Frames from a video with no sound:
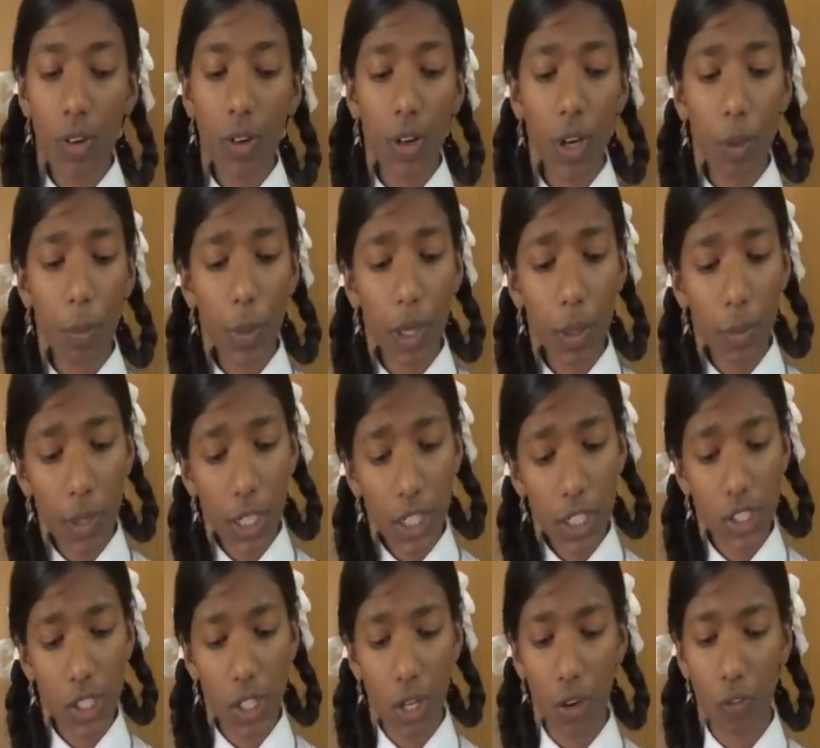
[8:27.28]

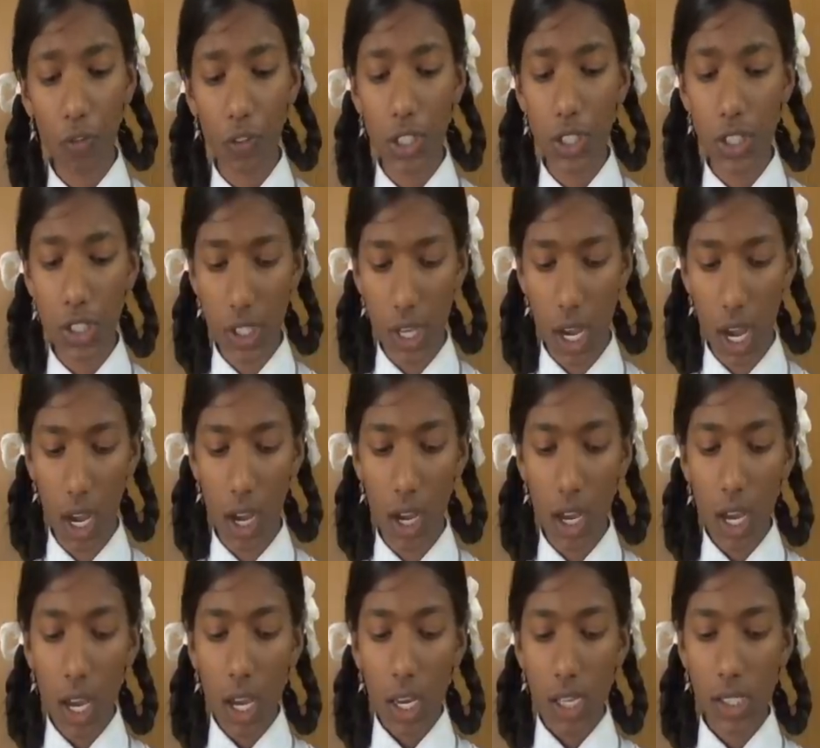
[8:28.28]
Republic Day of India
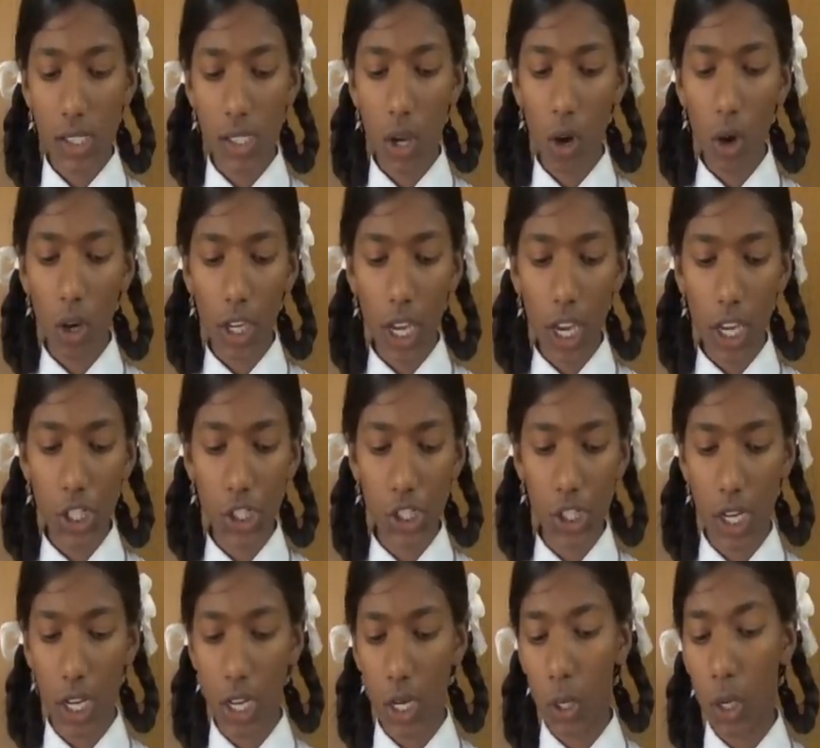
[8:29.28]
is the
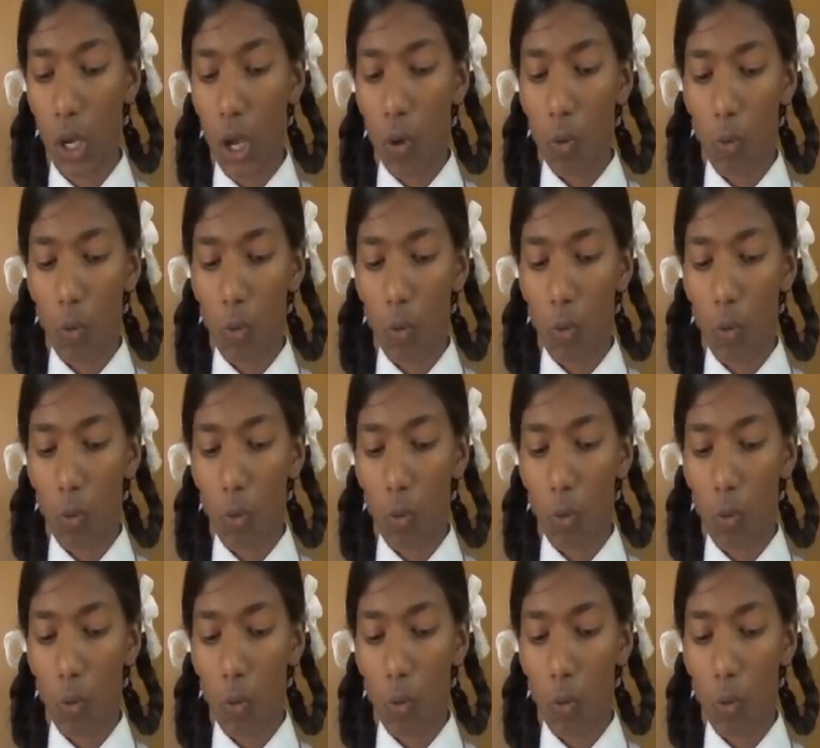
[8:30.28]
occasion